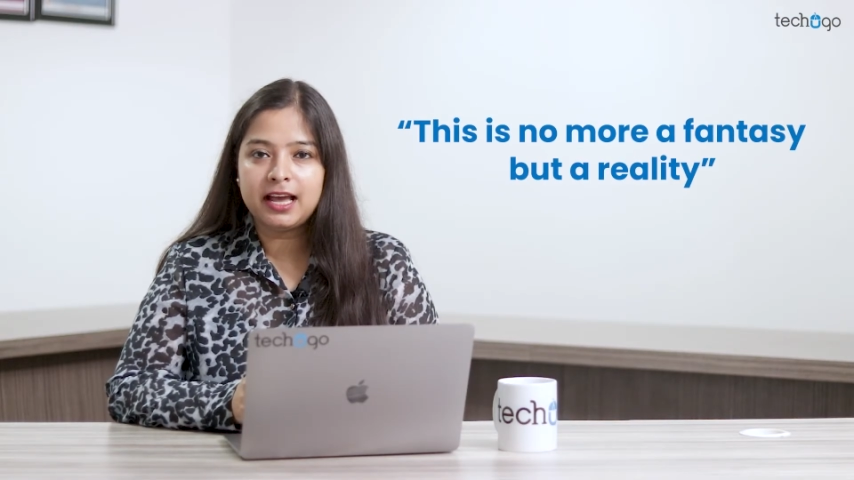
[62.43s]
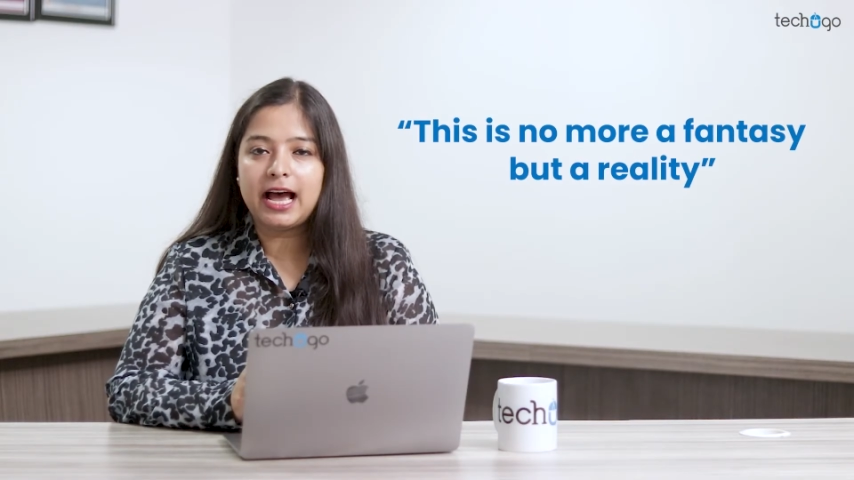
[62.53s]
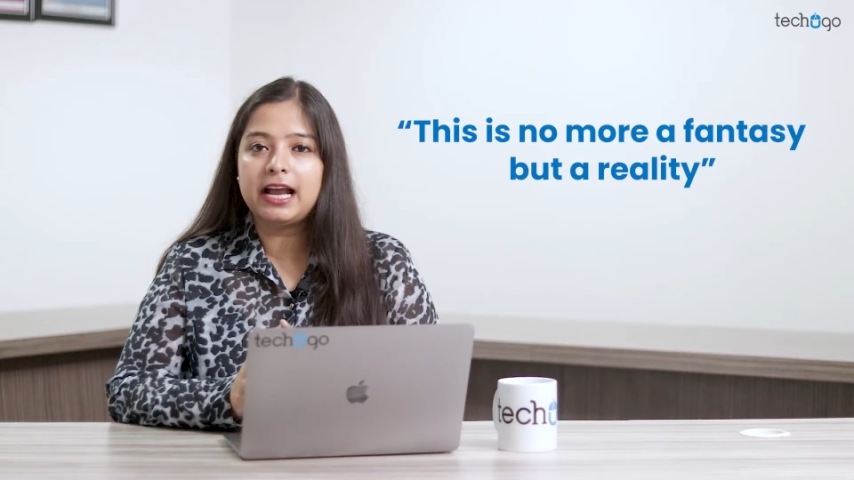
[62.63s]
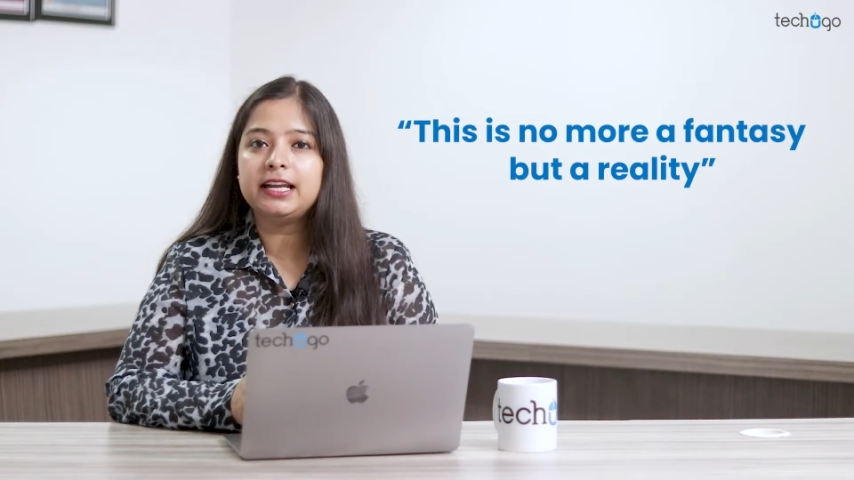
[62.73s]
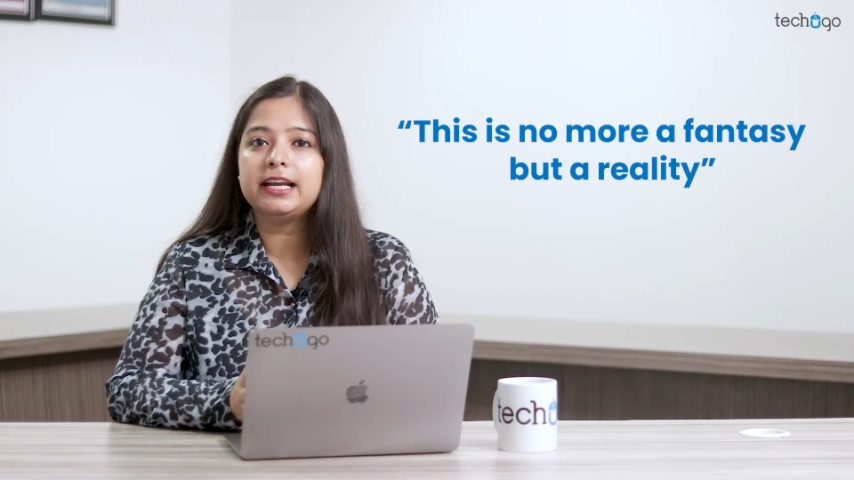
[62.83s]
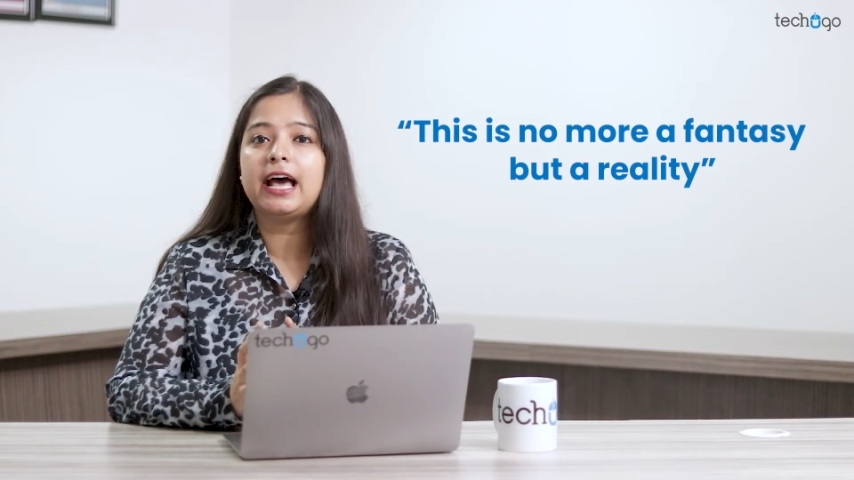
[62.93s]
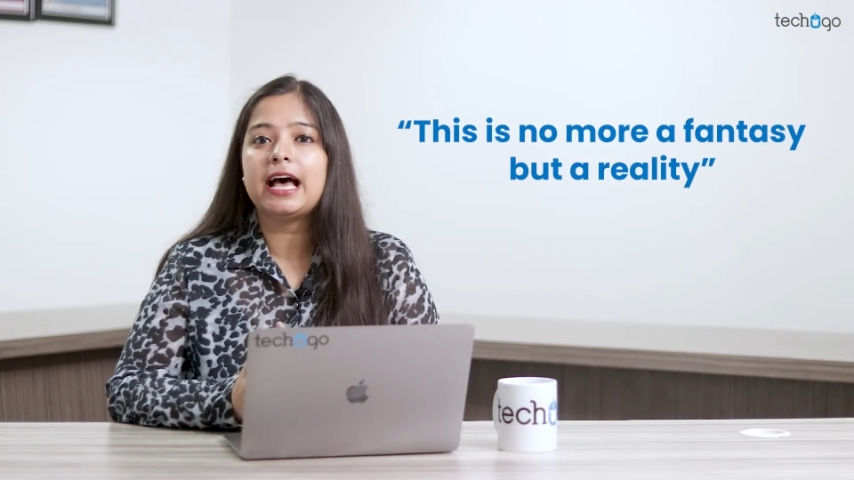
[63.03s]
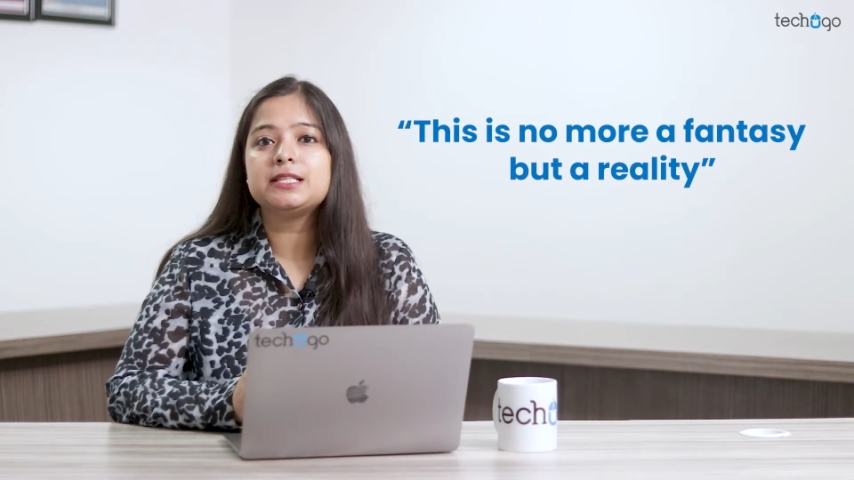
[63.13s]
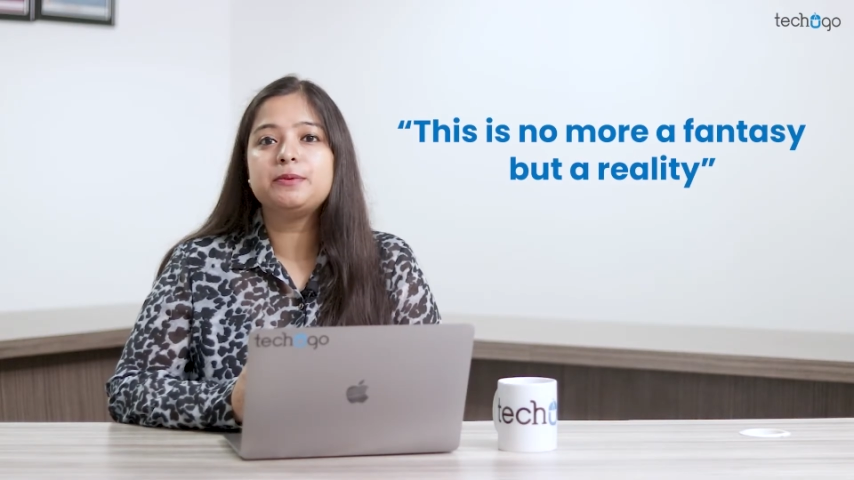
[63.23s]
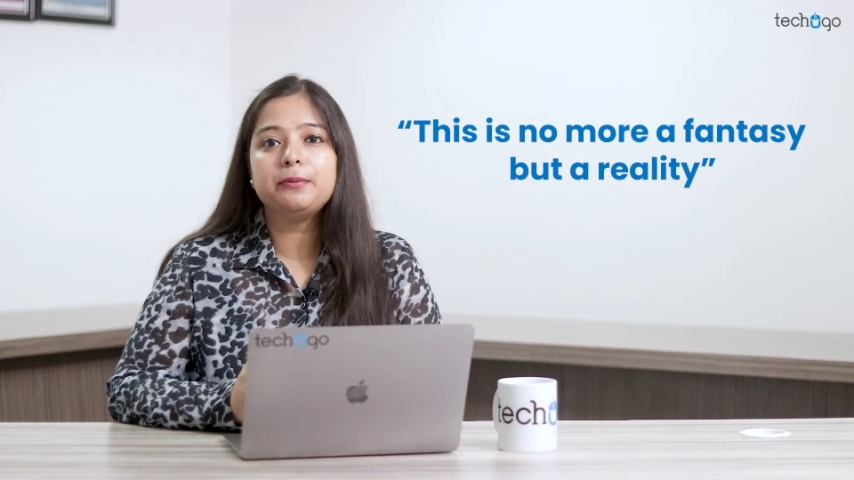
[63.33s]
and it
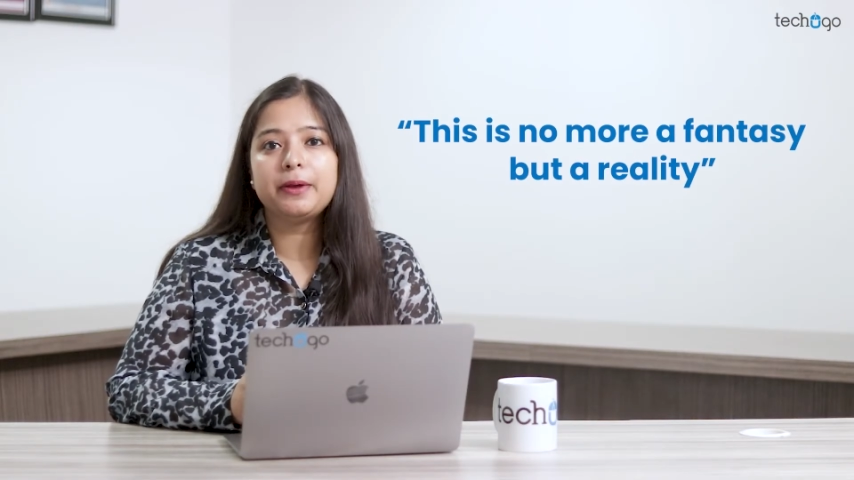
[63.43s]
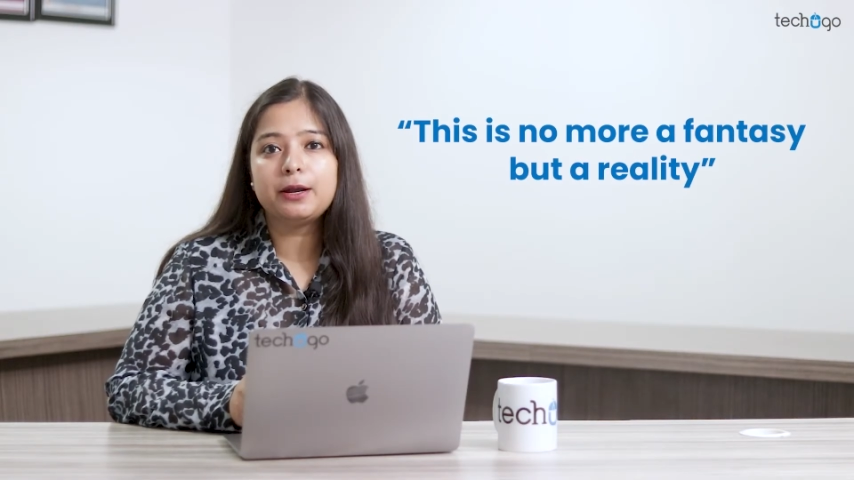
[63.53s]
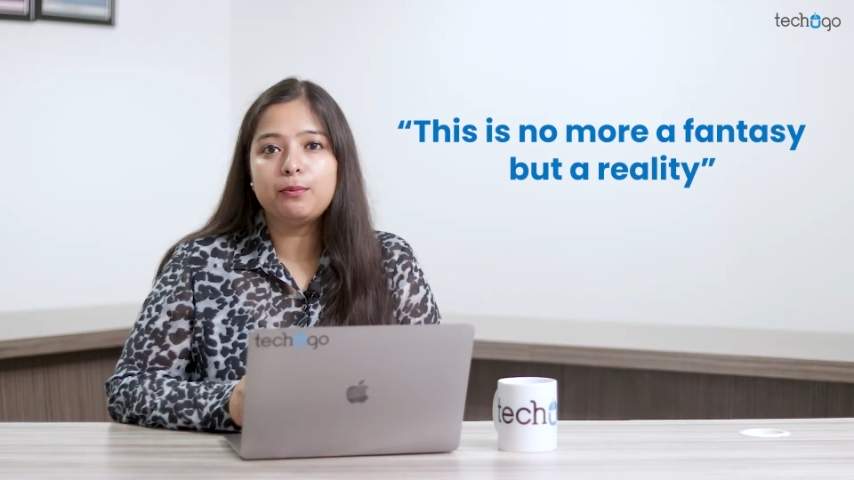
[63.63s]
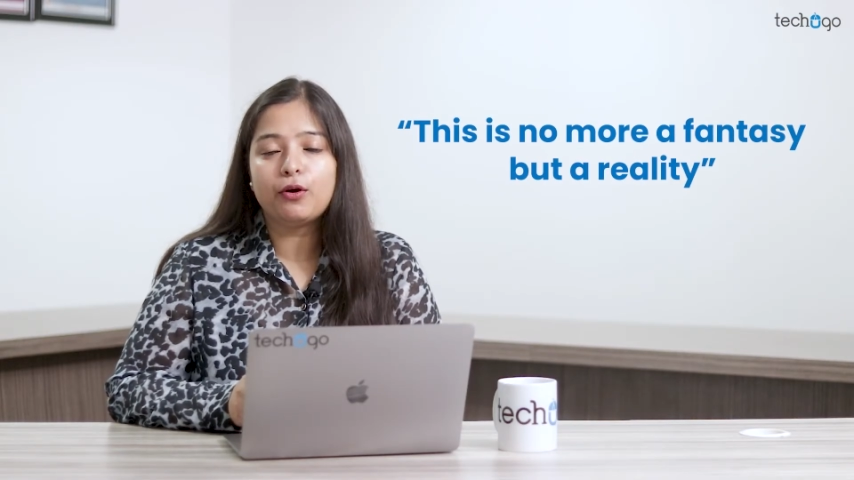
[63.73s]
has been made